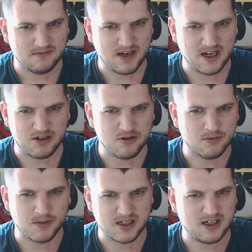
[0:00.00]
issue
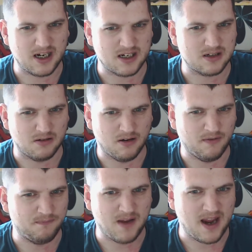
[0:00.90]
number 6
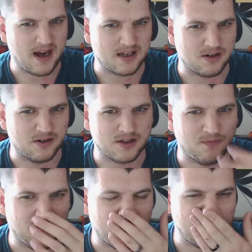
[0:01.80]
of 8 or
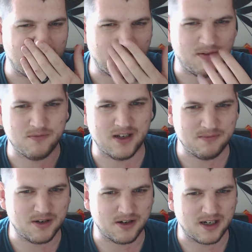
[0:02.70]
something like that. And I think, well,
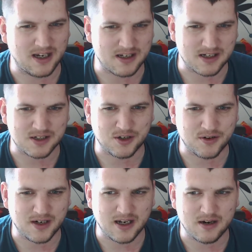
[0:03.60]
I'm not going to get into the
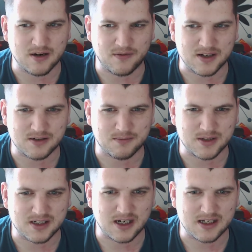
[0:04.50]
story now. If it's number
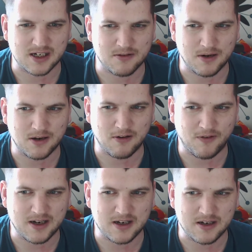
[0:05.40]
6, how am I going to
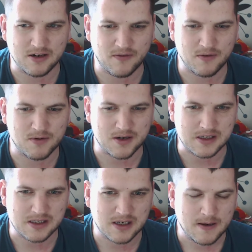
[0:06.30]
find the other
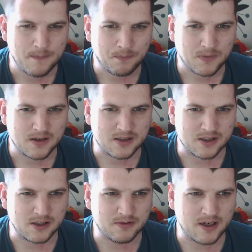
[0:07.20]
ones?
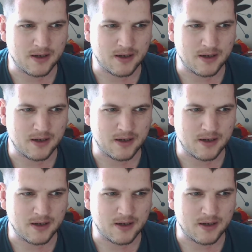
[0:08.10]
So